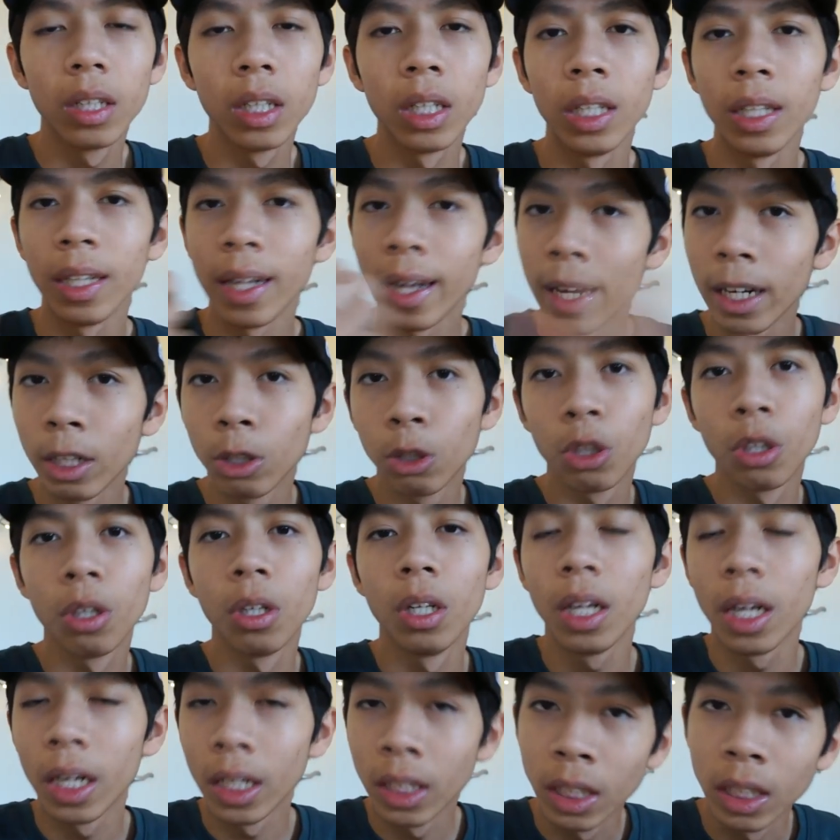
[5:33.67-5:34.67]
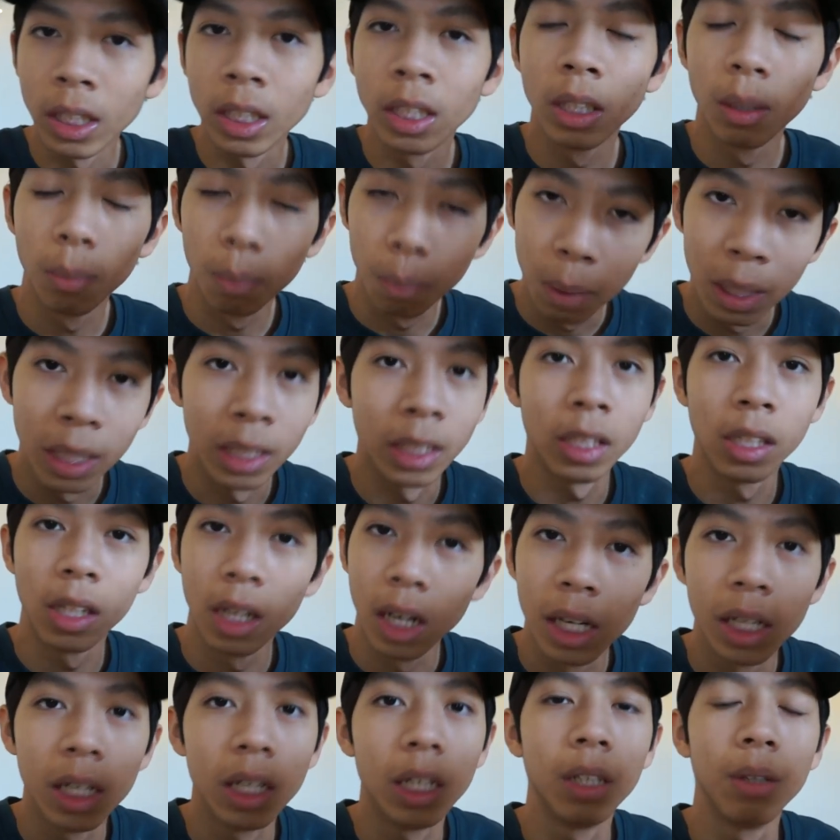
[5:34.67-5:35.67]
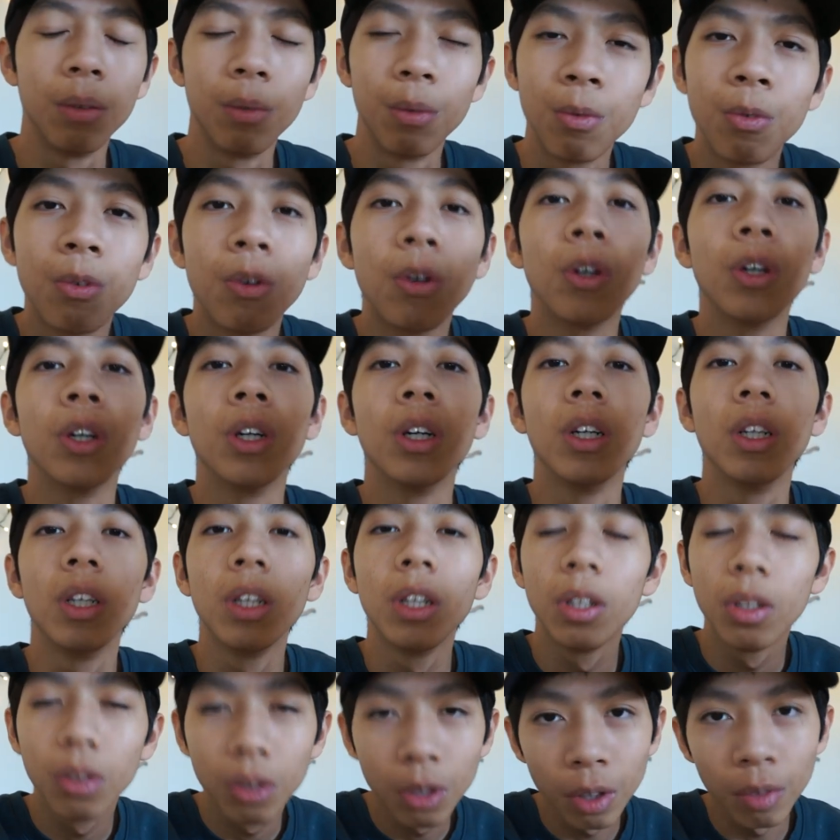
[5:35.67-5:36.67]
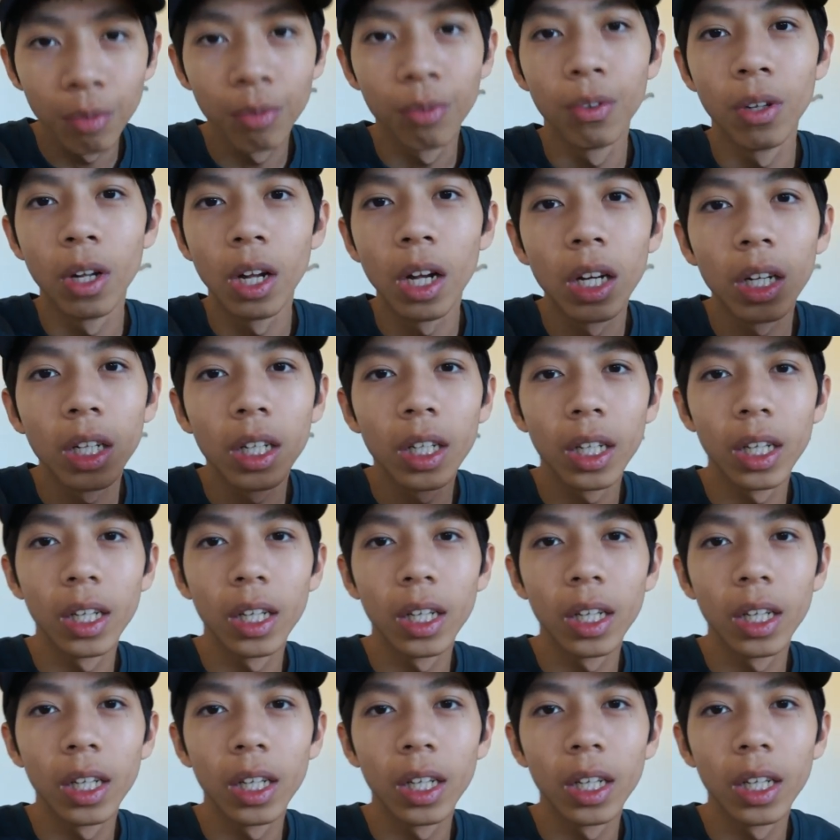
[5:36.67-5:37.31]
The natural light is the best lighting for your vlog